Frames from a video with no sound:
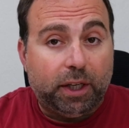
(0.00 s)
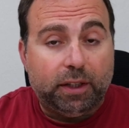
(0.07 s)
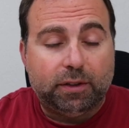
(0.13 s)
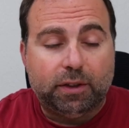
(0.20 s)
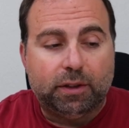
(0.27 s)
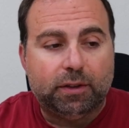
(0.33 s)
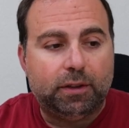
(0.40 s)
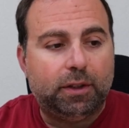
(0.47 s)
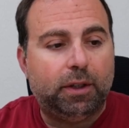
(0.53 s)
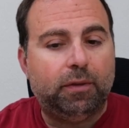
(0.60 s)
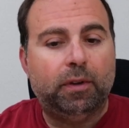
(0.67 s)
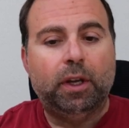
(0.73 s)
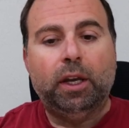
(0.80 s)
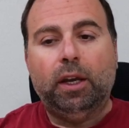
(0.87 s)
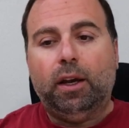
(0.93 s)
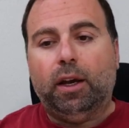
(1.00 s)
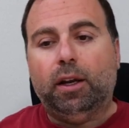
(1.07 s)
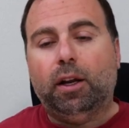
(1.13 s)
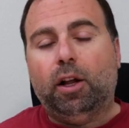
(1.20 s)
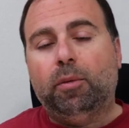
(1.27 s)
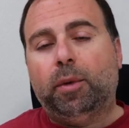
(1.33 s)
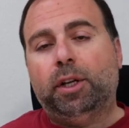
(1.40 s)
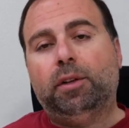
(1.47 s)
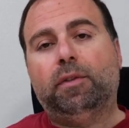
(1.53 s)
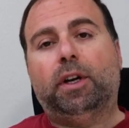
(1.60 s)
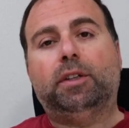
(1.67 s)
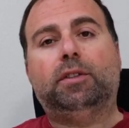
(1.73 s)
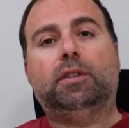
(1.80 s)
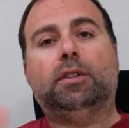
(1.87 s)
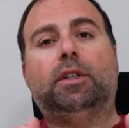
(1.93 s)
case sensitive. And all my
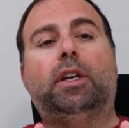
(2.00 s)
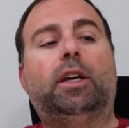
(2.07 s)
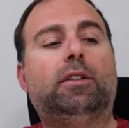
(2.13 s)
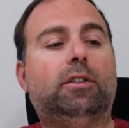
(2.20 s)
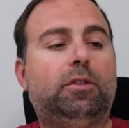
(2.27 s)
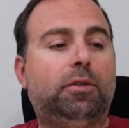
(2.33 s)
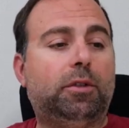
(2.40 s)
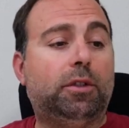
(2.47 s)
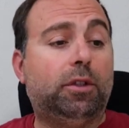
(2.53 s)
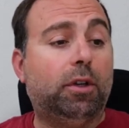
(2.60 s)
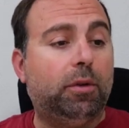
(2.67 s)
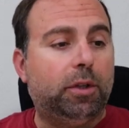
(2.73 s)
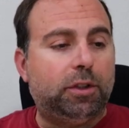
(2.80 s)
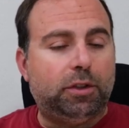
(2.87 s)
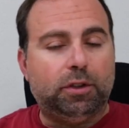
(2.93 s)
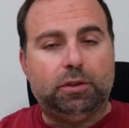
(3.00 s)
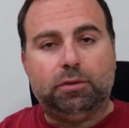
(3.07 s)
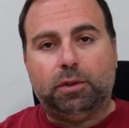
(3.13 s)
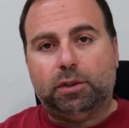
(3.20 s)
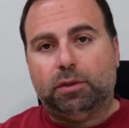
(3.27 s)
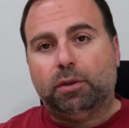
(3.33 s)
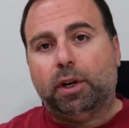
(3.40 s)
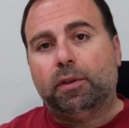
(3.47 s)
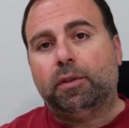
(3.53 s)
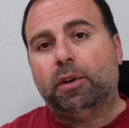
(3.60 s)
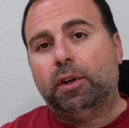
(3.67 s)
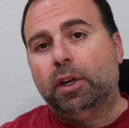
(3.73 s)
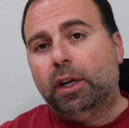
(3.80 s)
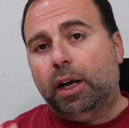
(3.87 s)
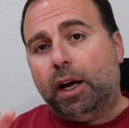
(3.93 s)
devices connected to it, no issues
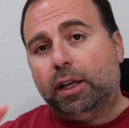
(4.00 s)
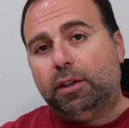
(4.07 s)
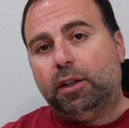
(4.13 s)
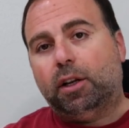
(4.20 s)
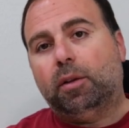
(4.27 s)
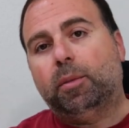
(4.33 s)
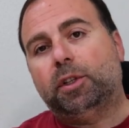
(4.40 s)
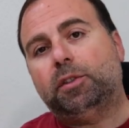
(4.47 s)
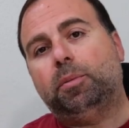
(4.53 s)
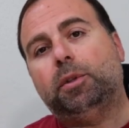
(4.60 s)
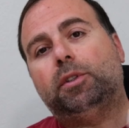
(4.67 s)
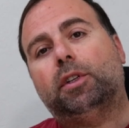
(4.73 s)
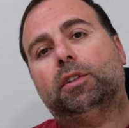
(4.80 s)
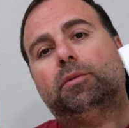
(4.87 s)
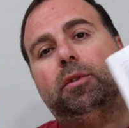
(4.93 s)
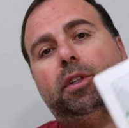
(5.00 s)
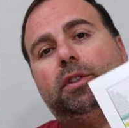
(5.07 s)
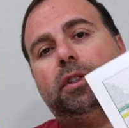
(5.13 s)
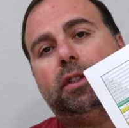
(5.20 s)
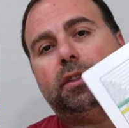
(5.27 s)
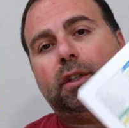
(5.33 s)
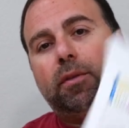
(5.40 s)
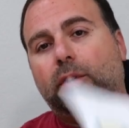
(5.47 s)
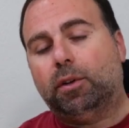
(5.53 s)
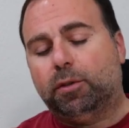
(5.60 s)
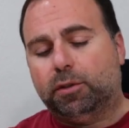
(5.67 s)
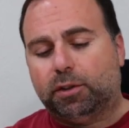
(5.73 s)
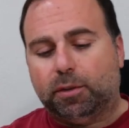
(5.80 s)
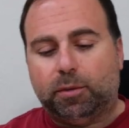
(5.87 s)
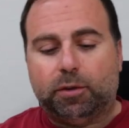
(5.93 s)
whatsoever. I did all my speed test range tests, I have all
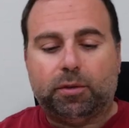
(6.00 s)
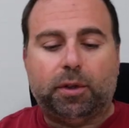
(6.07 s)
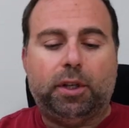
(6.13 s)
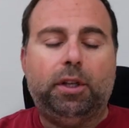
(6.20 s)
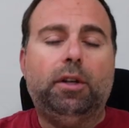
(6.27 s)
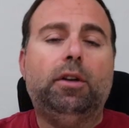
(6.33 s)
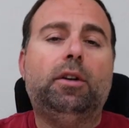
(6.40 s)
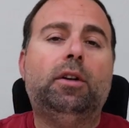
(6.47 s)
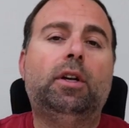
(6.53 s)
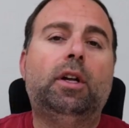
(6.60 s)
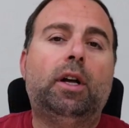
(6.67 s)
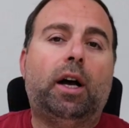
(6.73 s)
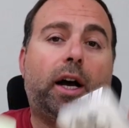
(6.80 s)
those numbers right here.